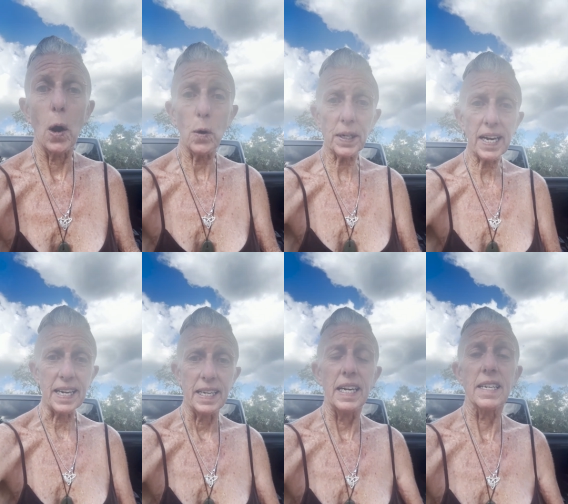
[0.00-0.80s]

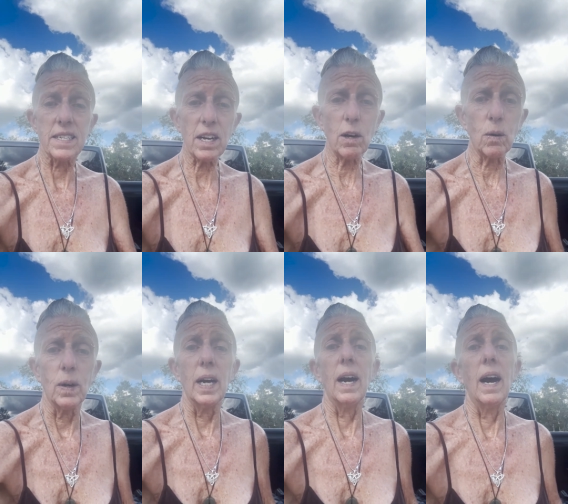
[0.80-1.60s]
Okay, so
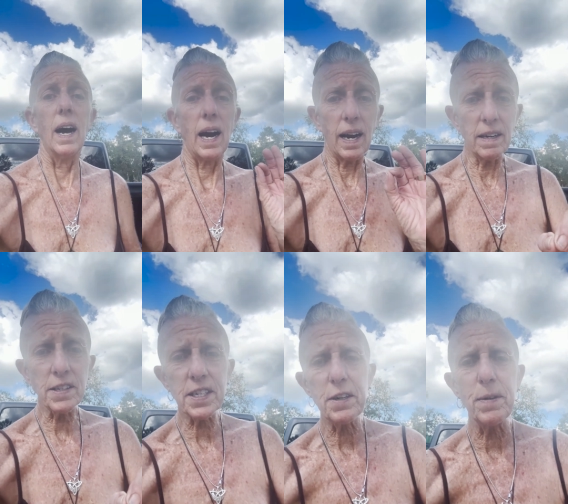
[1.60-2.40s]
I'll
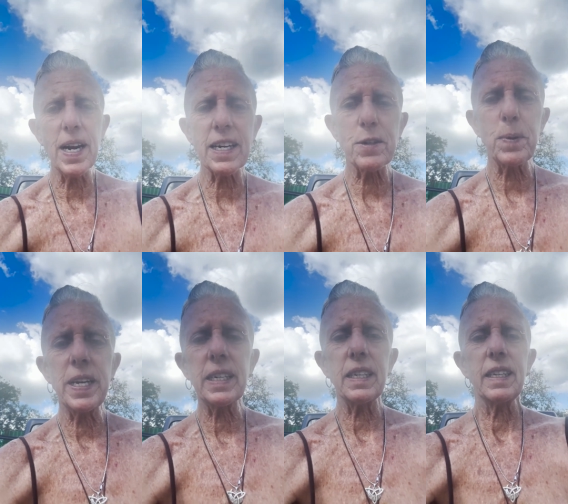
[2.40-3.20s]
see you next
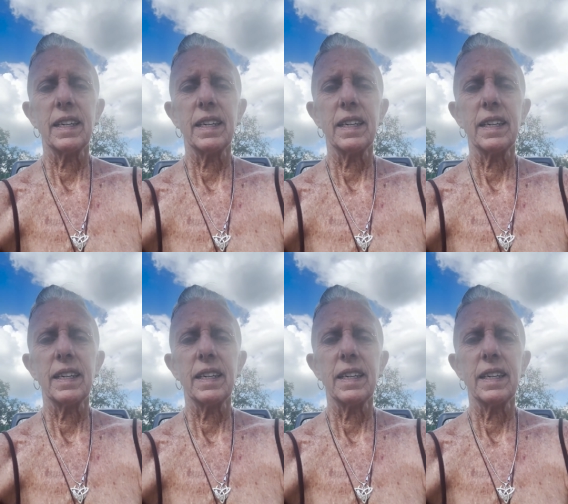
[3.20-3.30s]
week.